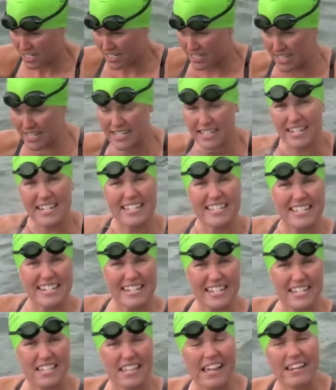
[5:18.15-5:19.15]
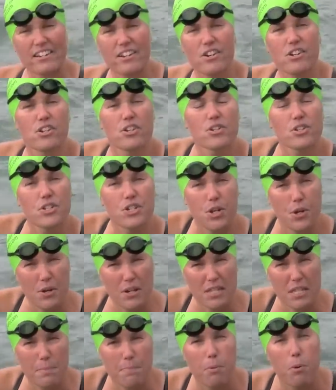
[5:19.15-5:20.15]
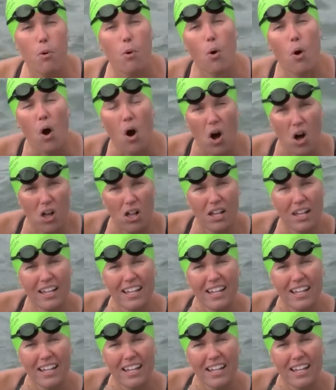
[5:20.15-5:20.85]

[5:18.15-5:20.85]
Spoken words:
distances than you're used to in the pool,